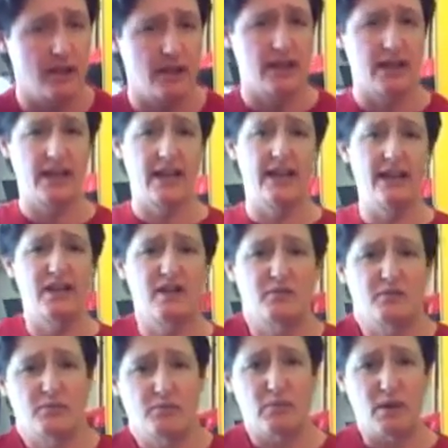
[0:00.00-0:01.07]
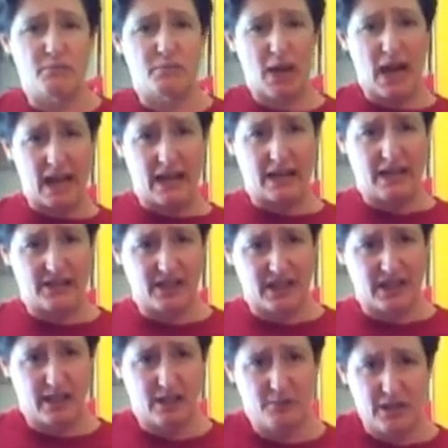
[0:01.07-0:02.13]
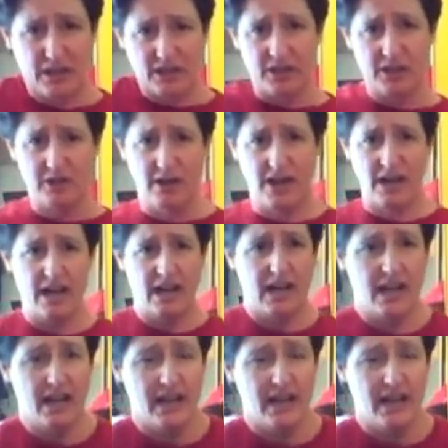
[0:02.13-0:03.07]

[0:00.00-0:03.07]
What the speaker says: and my back doesn't end up being straight.